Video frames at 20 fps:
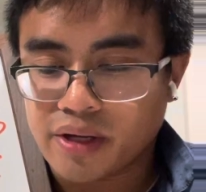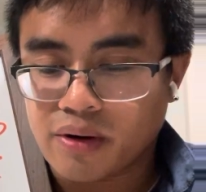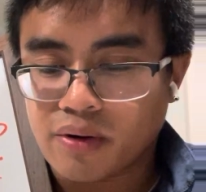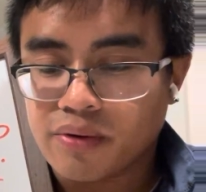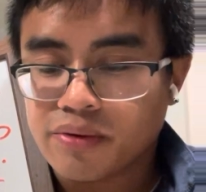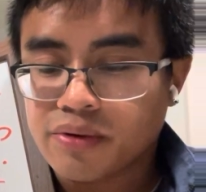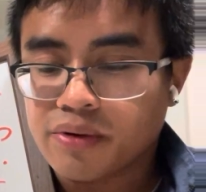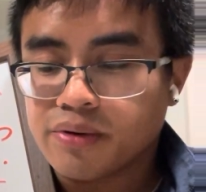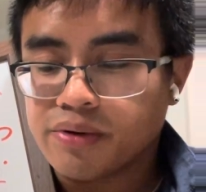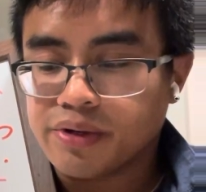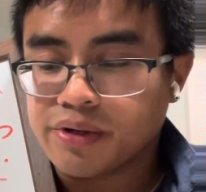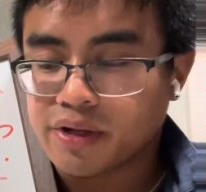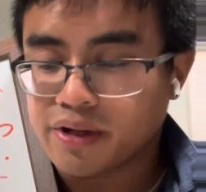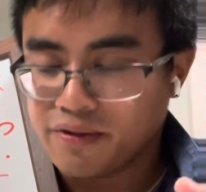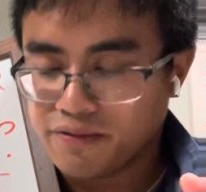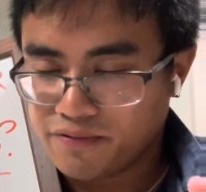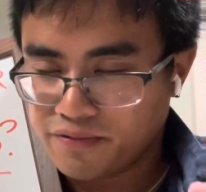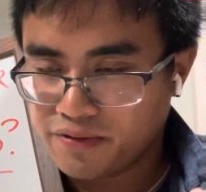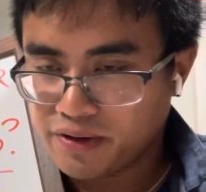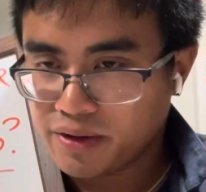although you
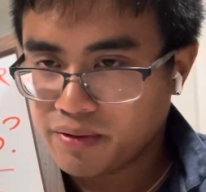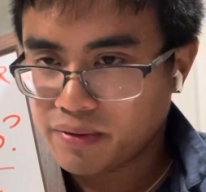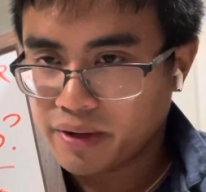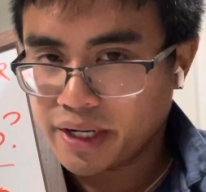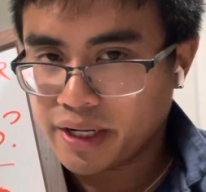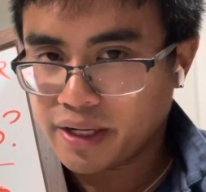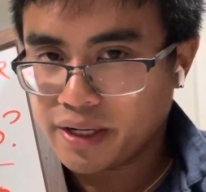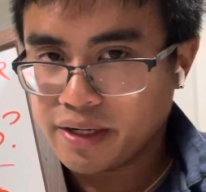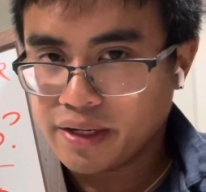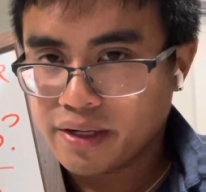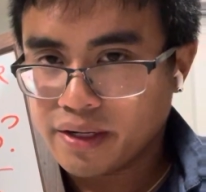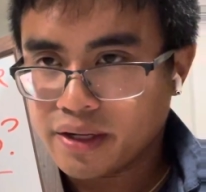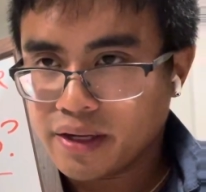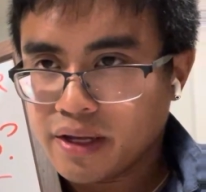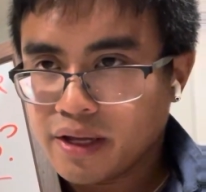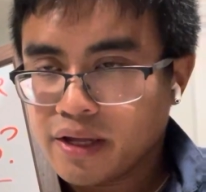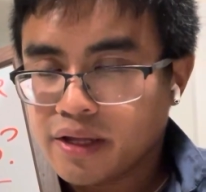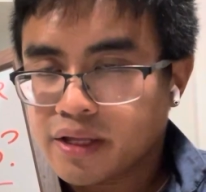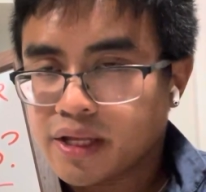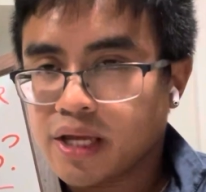can fit right in,
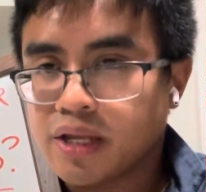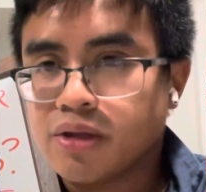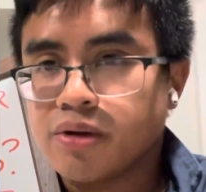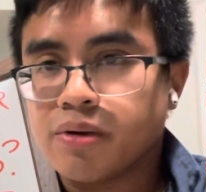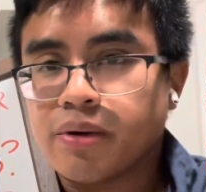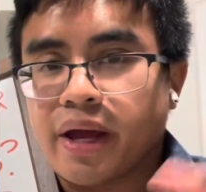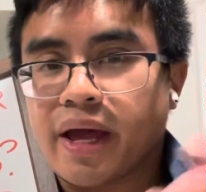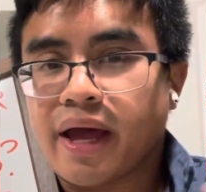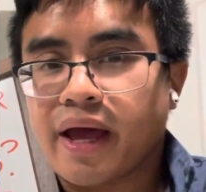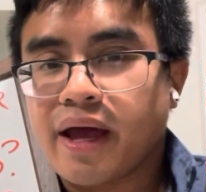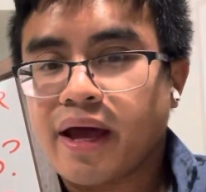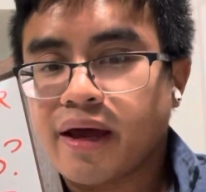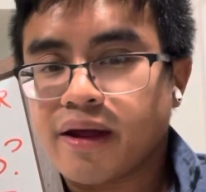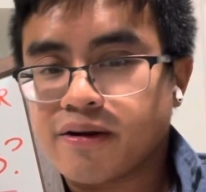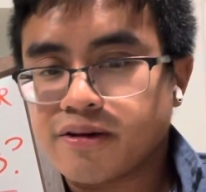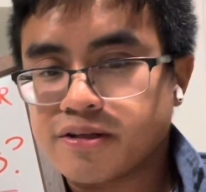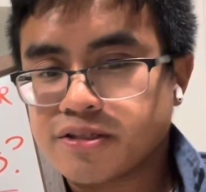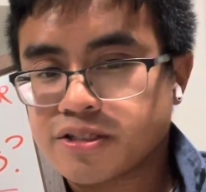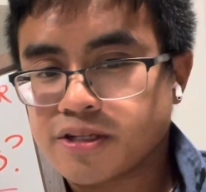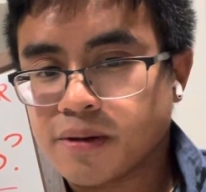can you
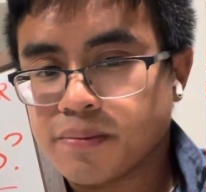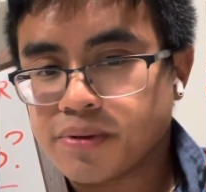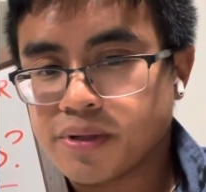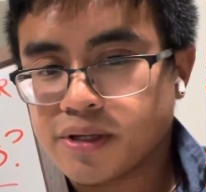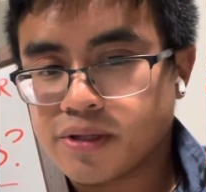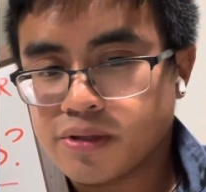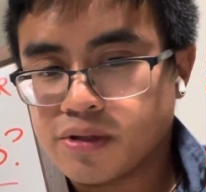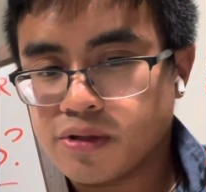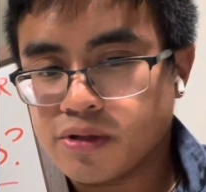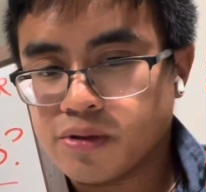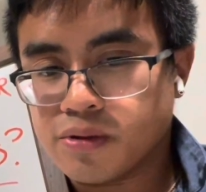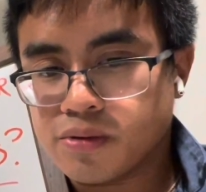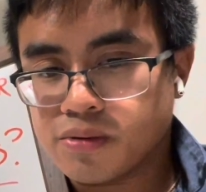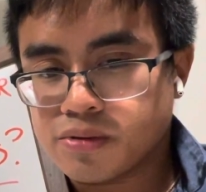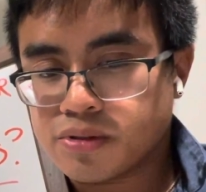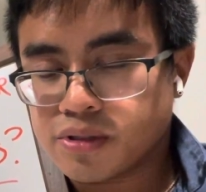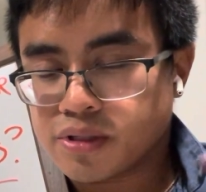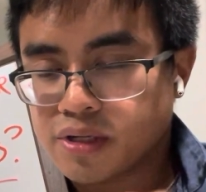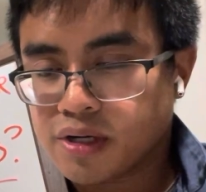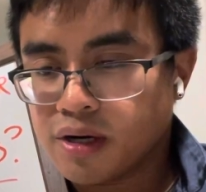add something new
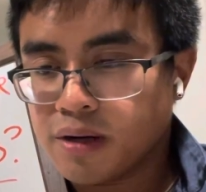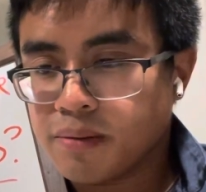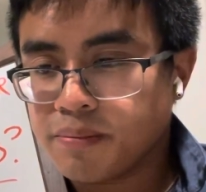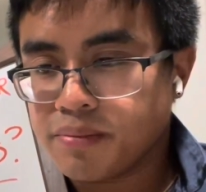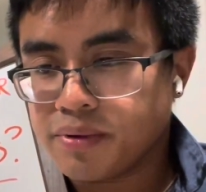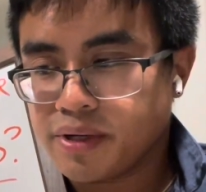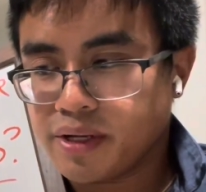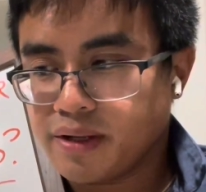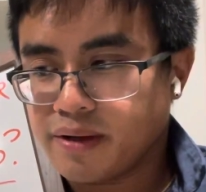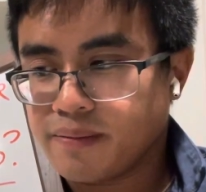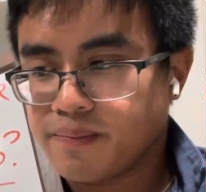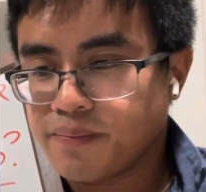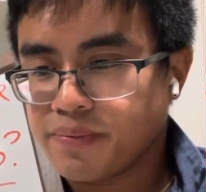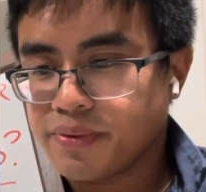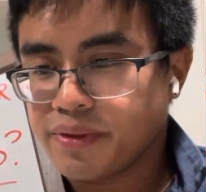to the company?